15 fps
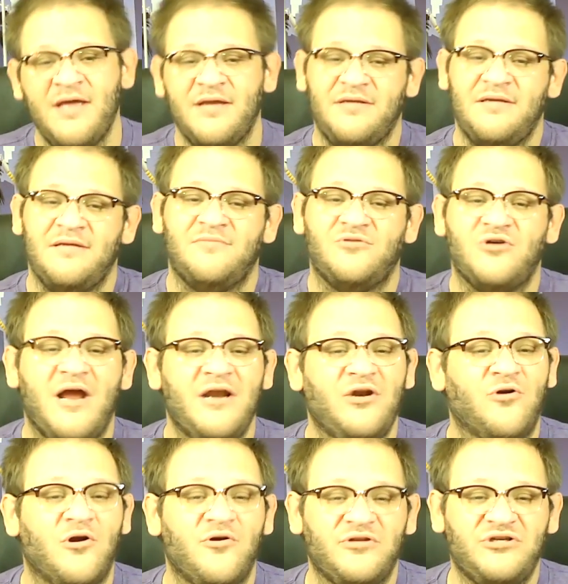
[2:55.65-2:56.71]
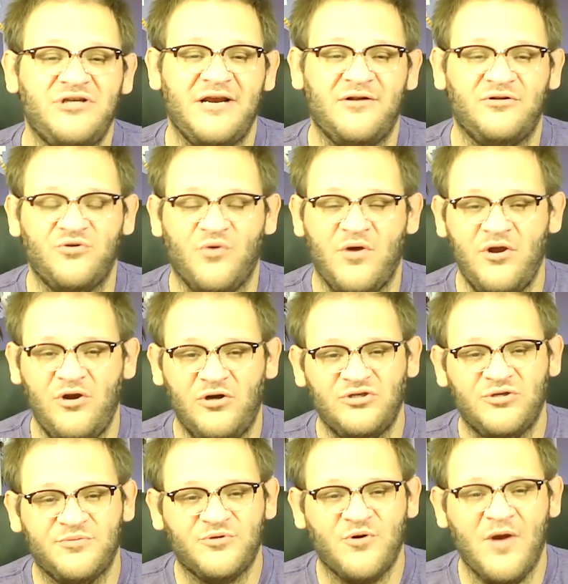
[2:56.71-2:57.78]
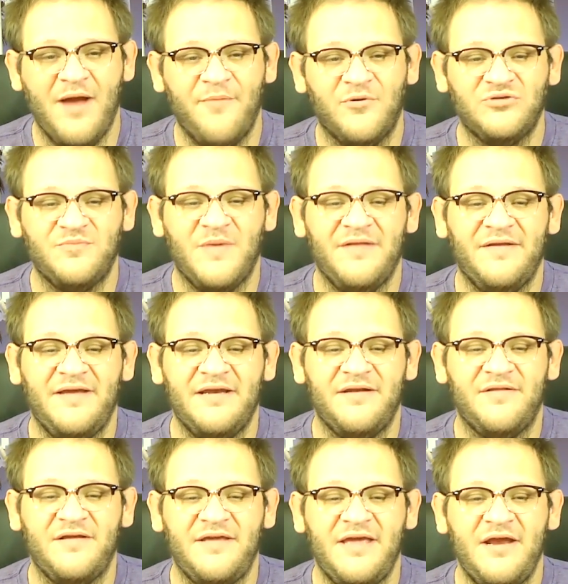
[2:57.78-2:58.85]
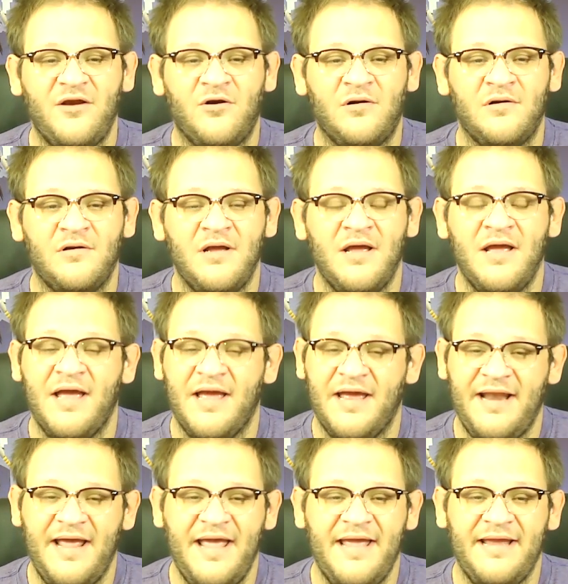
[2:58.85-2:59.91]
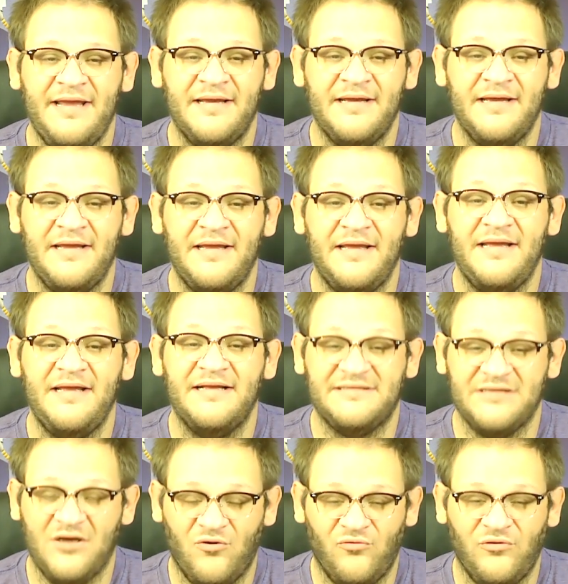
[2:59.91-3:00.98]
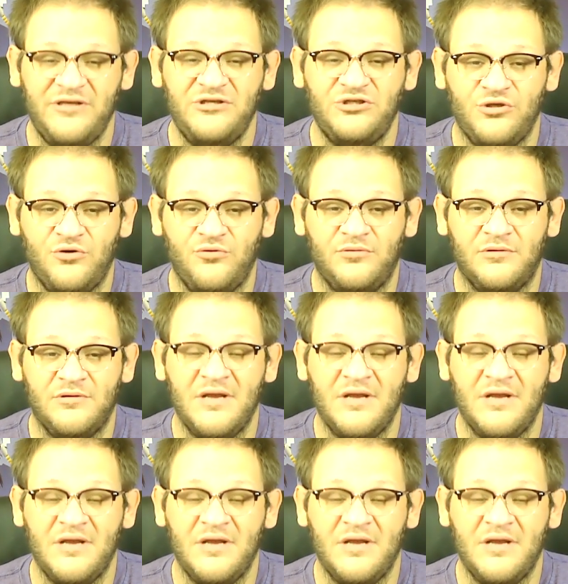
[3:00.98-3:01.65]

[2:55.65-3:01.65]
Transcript: Trying to grow the channel to 100 subscribers by the end of the year. And hey, it's only June.